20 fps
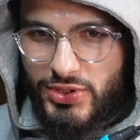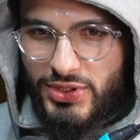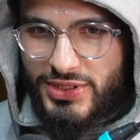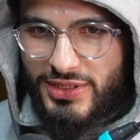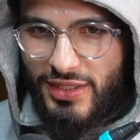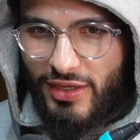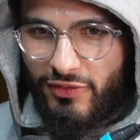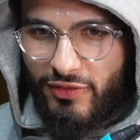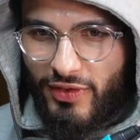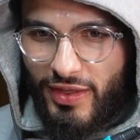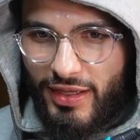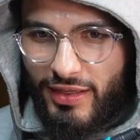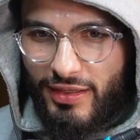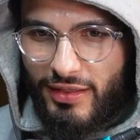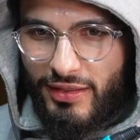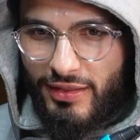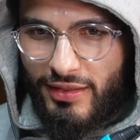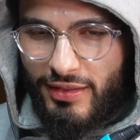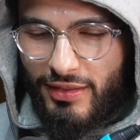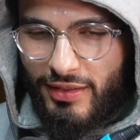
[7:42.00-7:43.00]
are stuff like,
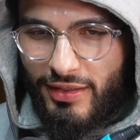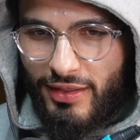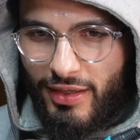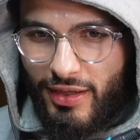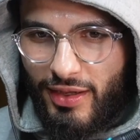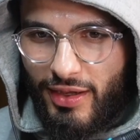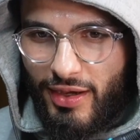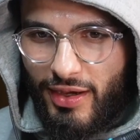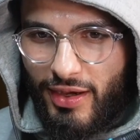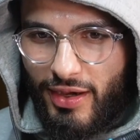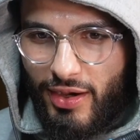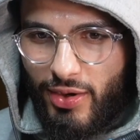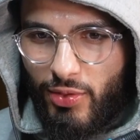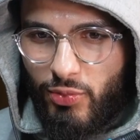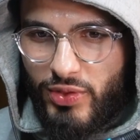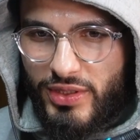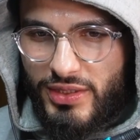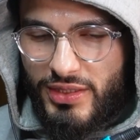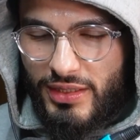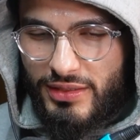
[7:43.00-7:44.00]
oh,
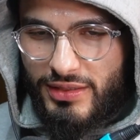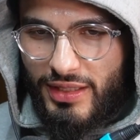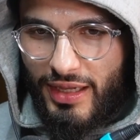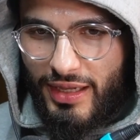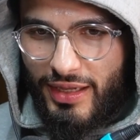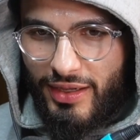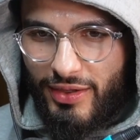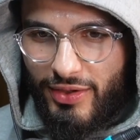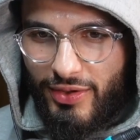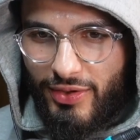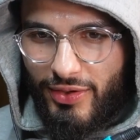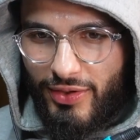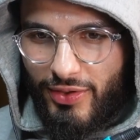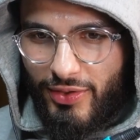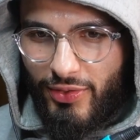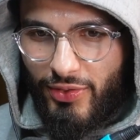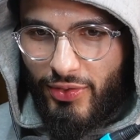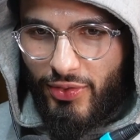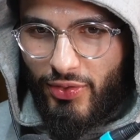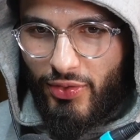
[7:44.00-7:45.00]
we did that
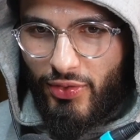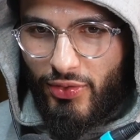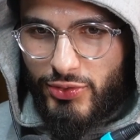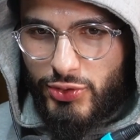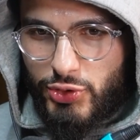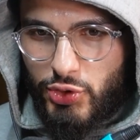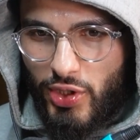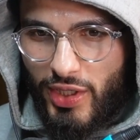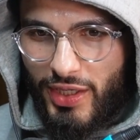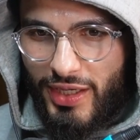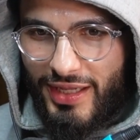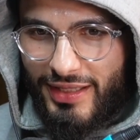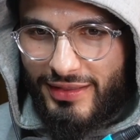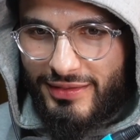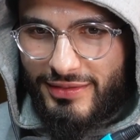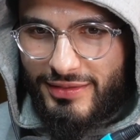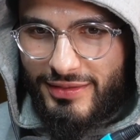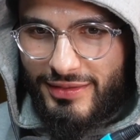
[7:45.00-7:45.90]
on dry land.